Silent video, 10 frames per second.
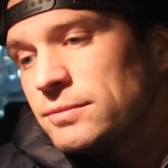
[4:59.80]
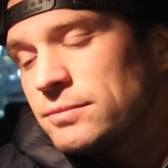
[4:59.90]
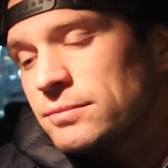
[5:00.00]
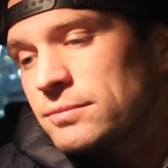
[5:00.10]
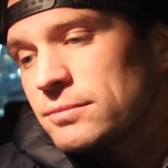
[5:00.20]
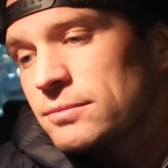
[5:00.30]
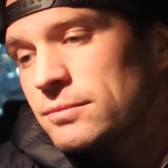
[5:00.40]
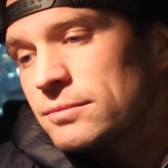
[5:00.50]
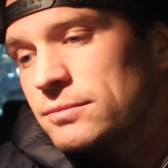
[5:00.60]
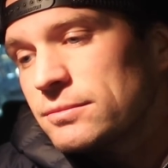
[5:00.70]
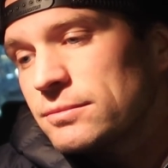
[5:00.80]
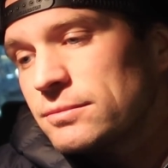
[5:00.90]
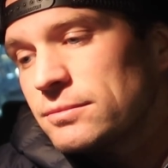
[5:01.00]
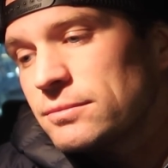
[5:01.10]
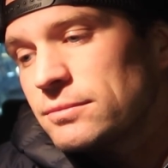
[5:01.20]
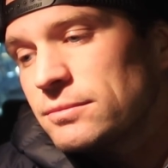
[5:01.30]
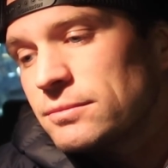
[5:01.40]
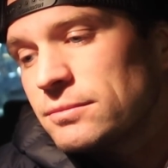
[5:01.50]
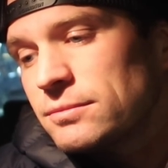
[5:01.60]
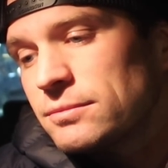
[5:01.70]

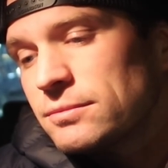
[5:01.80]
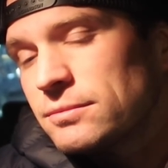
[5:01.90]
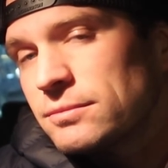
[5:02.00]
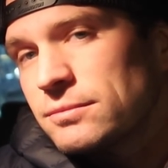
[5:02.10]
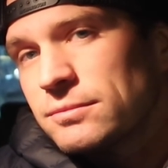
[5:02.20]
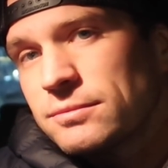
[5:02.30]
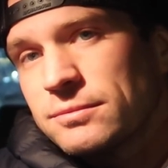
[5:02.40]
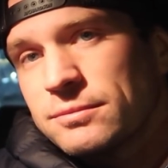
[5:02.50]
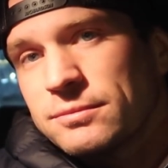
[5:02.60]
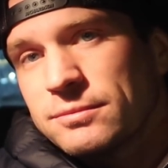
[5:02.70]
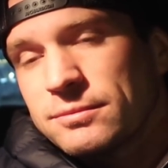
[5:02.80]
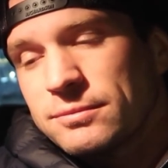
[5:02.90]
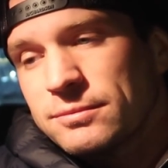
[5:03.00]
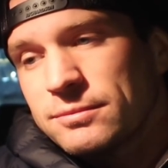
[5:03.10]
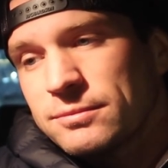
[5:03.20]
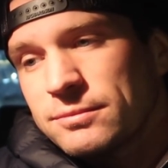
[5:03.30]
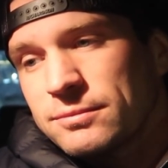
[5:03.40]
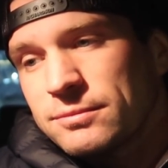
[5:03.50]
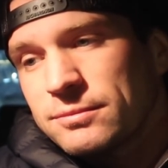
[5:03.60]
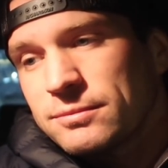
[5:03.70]

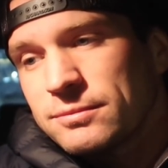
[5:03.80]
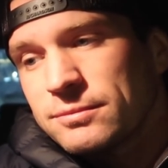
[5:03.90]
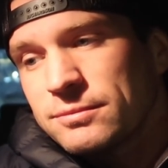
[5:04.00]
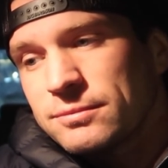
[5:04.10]
[no speech]